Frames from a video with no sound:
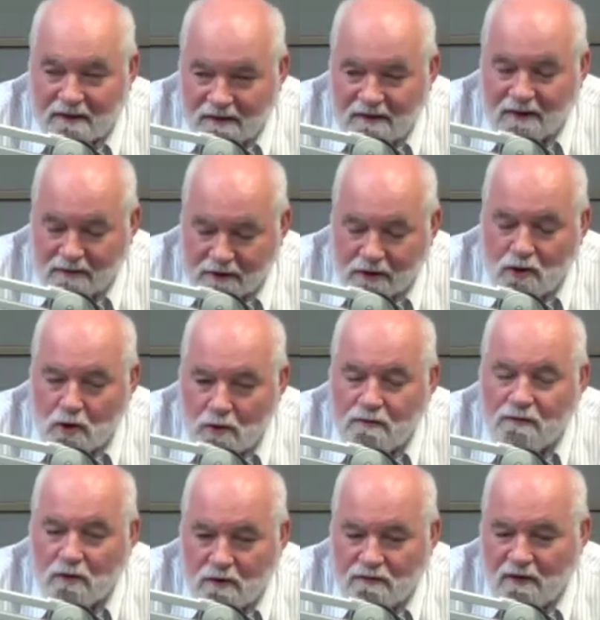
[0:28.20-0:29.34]
They're called
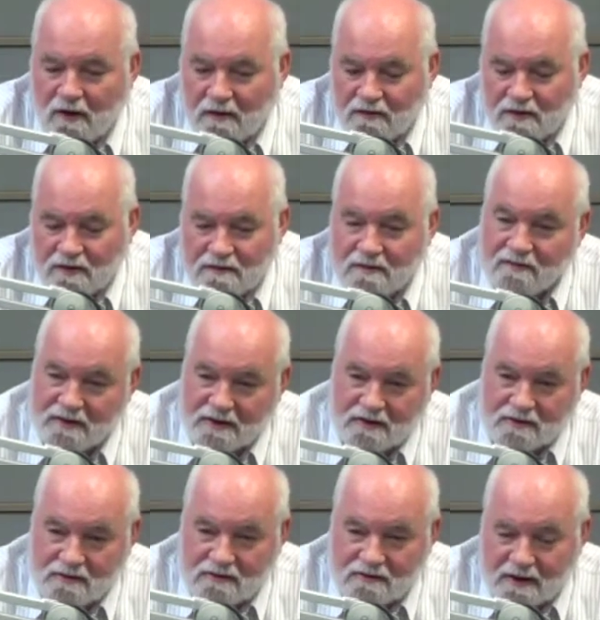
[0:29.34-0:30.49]
457 visas,
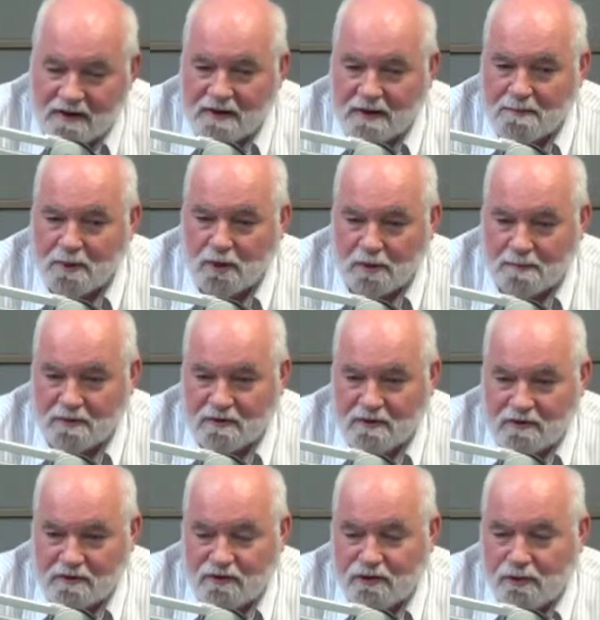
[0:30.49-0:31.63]
and their purpose
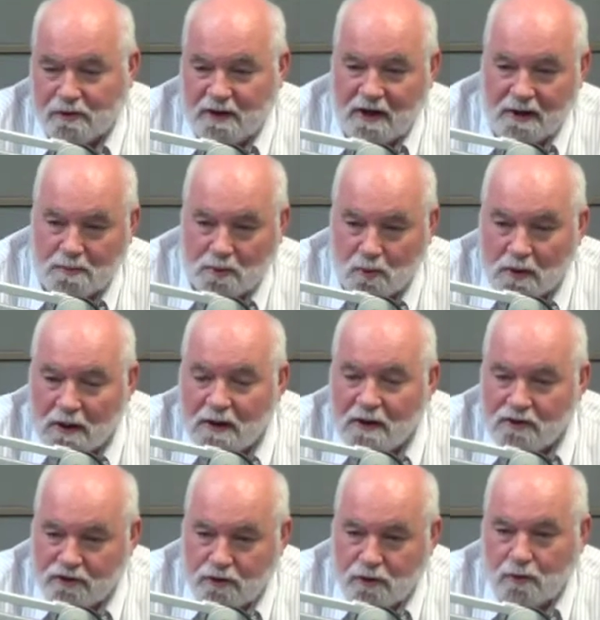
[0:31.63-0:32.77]
is to enable
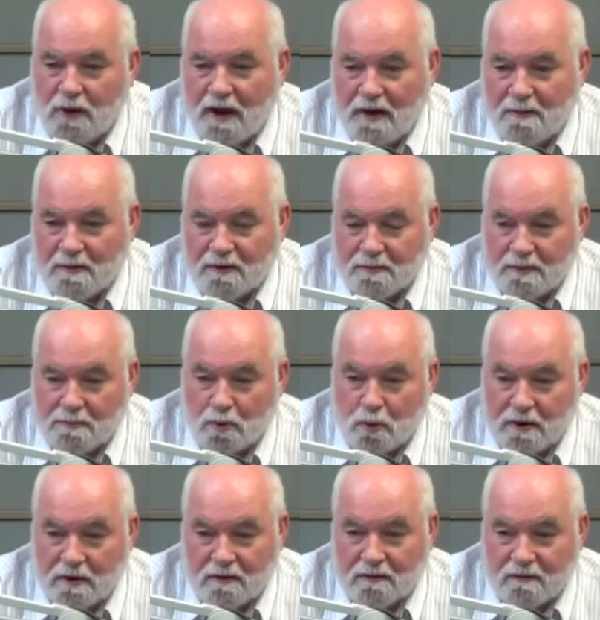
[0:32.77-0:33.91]
skilled labour to be
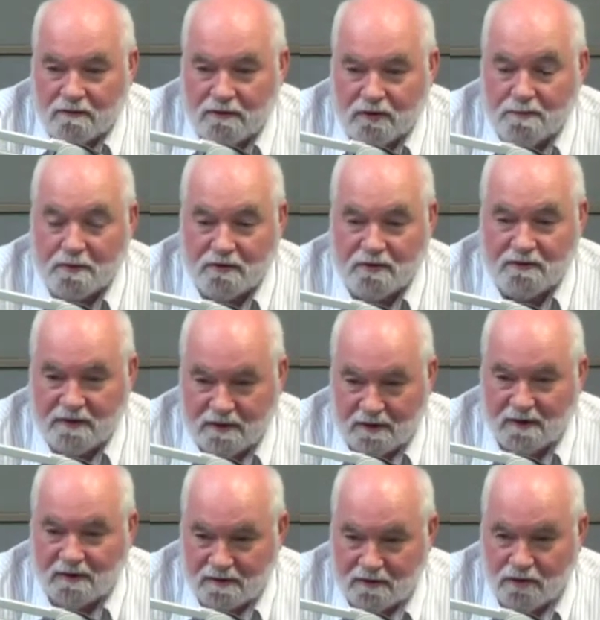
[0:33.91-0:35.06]
brought in
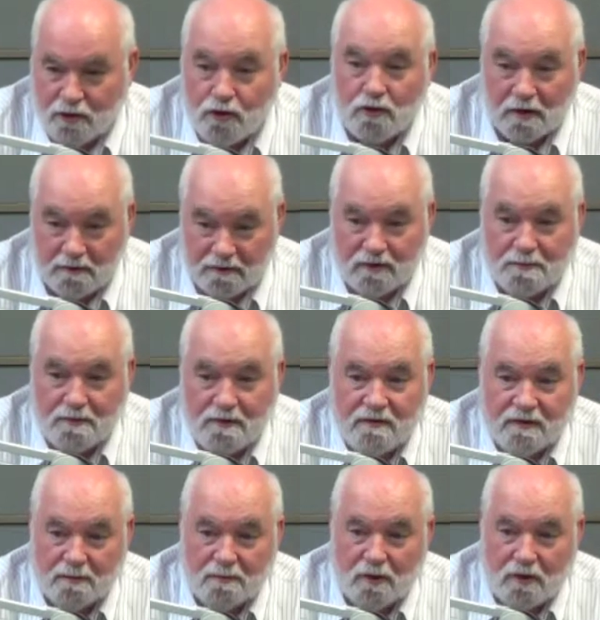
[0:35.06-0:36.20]
usually for
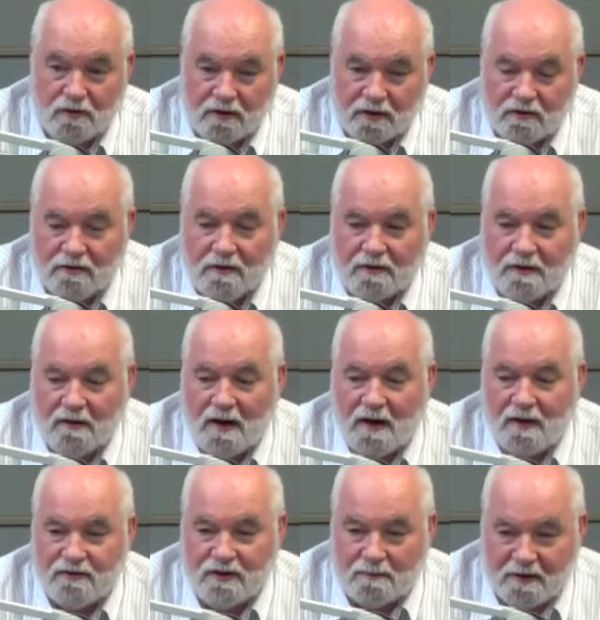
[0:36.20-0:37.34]
specific projects. There
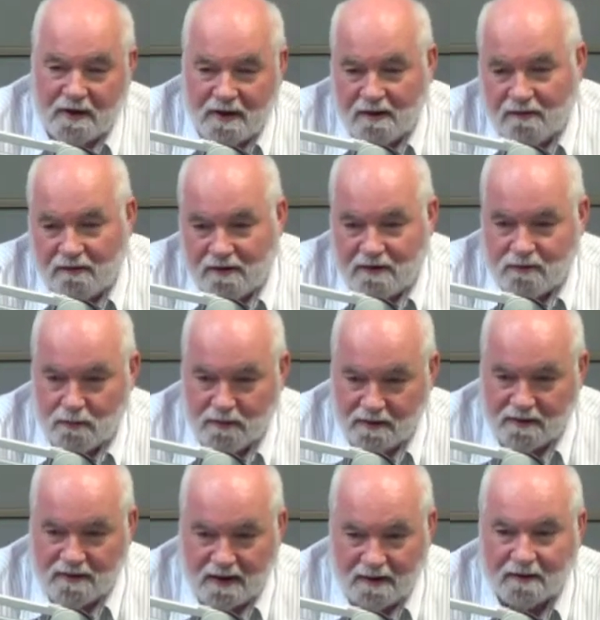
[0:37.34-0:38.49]
are some categories
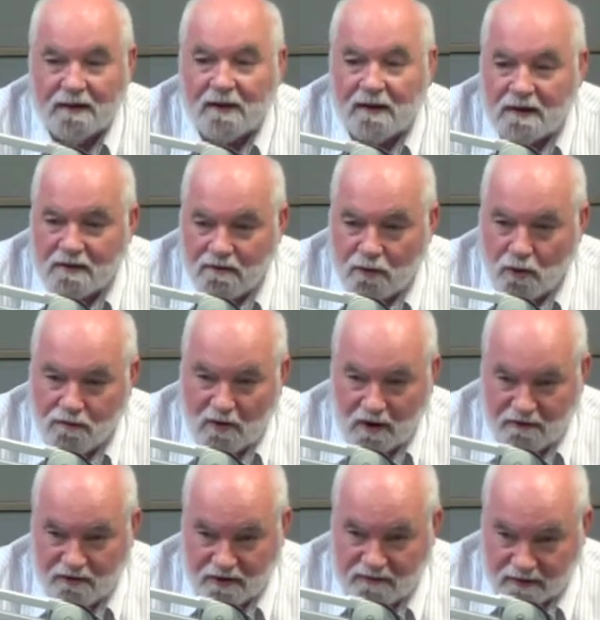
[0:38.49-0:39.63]
within that
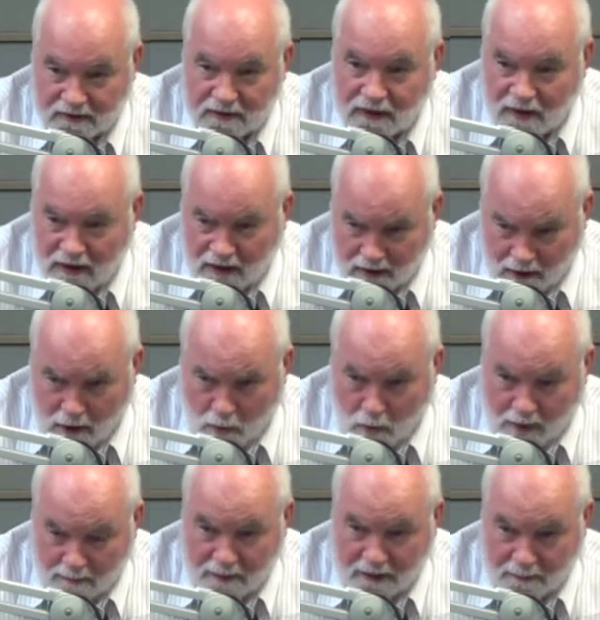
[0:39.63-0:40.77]
457
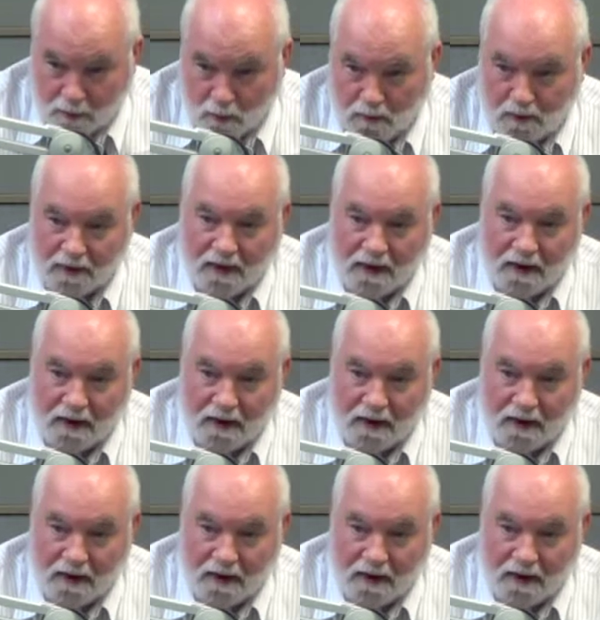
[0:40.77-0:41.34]
where people